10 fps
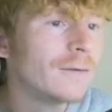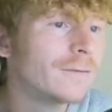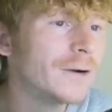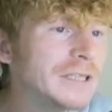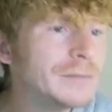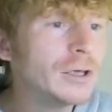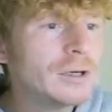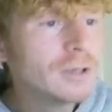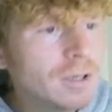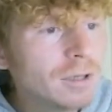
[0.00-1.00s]
Freeze them
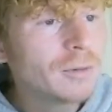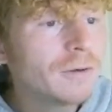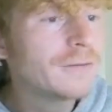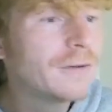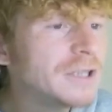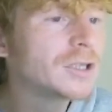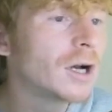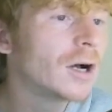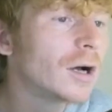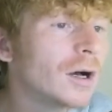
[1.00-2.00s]
up! 15
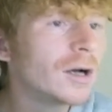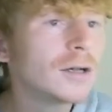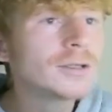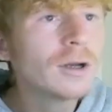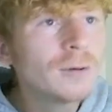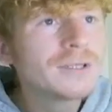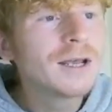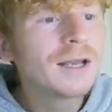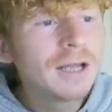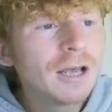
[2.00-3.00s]
shots! We're
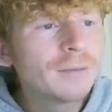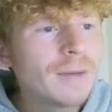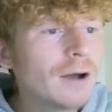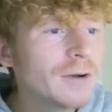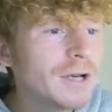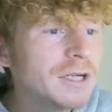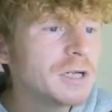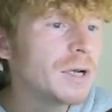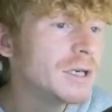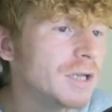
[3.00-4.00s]
taking him out easy
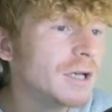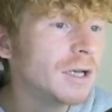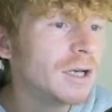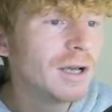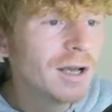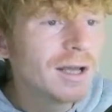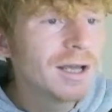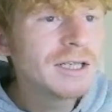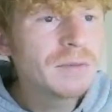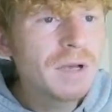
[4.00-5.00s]
peasy.
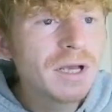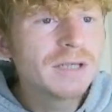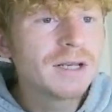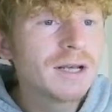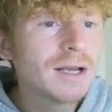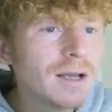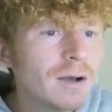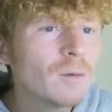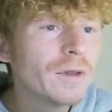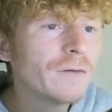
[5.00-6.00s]
Easy
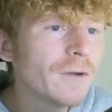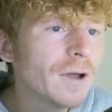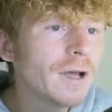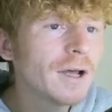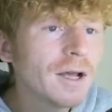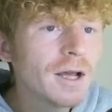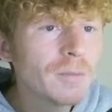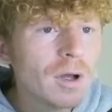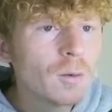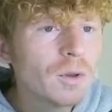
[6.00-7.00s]
peasy. With the flip.
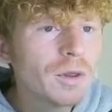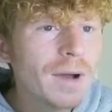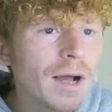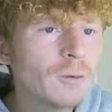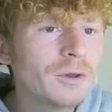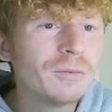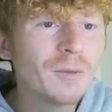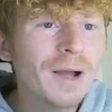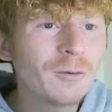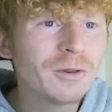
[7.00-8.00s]
With the back. With the
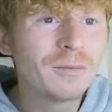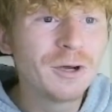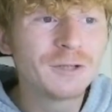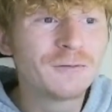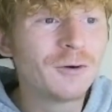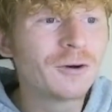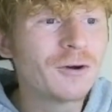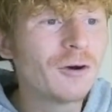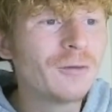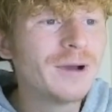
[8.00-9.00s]
back with the merge 4
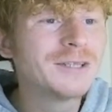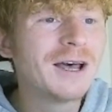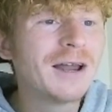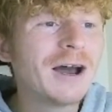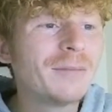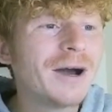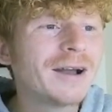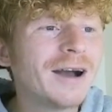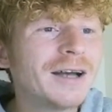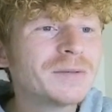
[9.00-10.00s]
cold mage there now, my
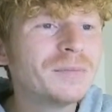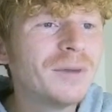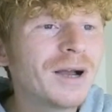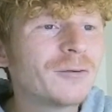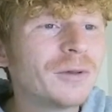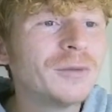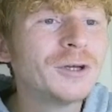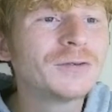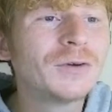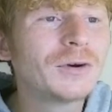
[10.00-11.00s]
guys. Back with the
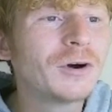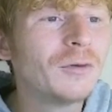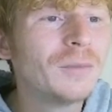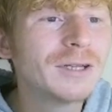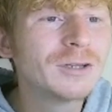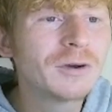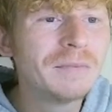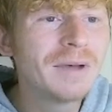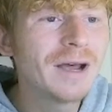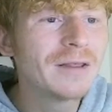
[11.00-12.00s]
merge 4 cold mage looking
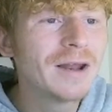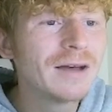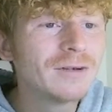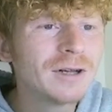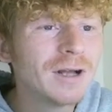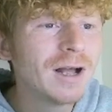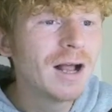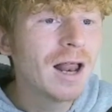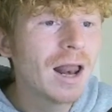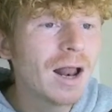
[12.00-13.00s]
better than ever.
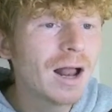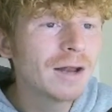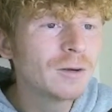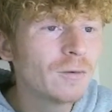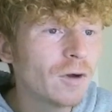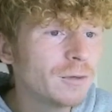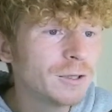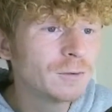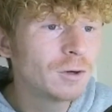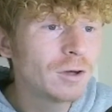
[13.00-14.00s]
And we've got a merge
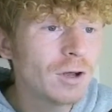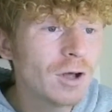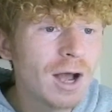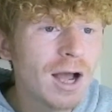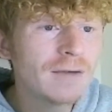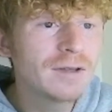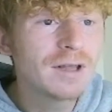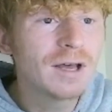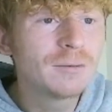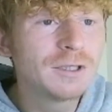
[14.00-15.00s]
4 ivy
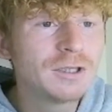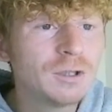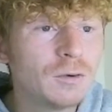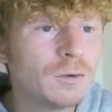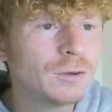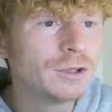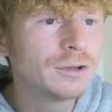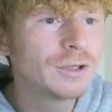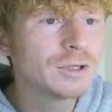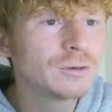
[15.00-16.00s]
there, which is
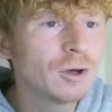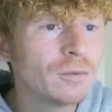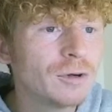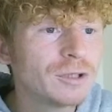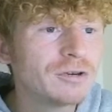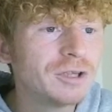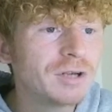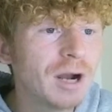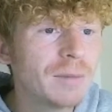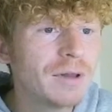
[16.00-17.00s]
gorgeous. We've got the three
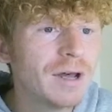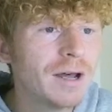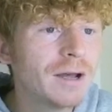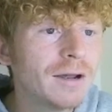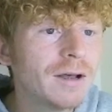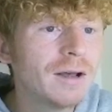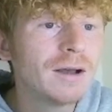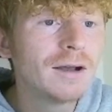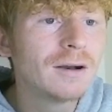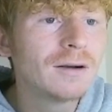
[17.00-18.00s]
trapper there.
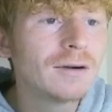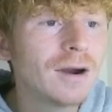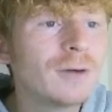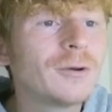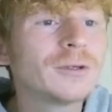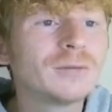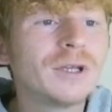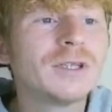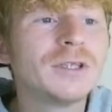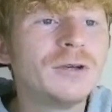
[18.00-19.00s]
Alright, we've got some
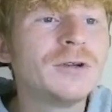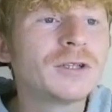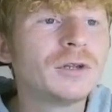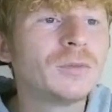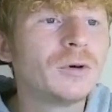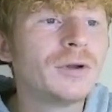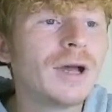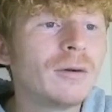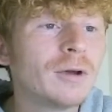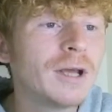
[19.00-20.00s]
decent units on the board
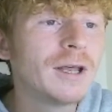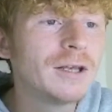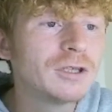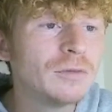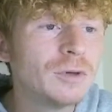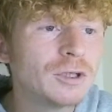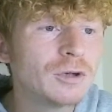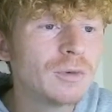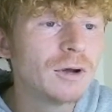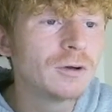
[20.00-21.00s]
now. I'm going to get these two merged
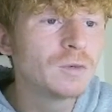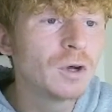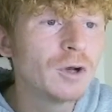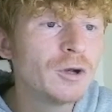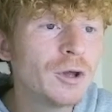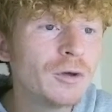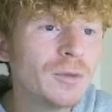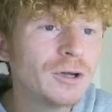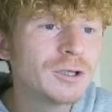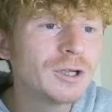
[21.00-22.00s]
up though, because we've got another
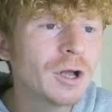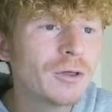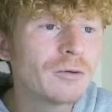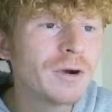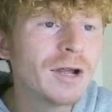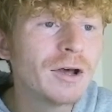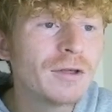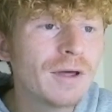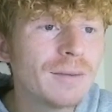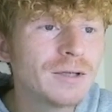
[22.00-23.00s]
merge 3
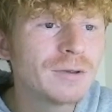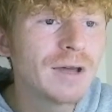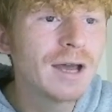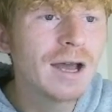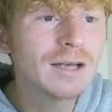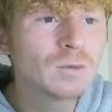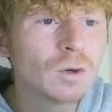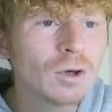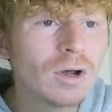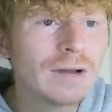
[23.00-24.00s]
Earth Elemental there. As
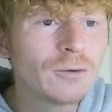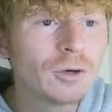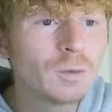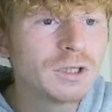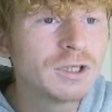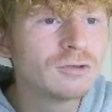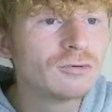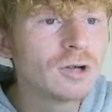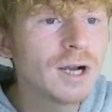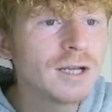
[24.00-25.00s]
one got leveled up, which is
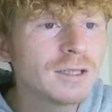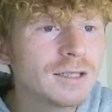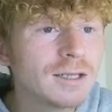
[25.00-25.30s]
great.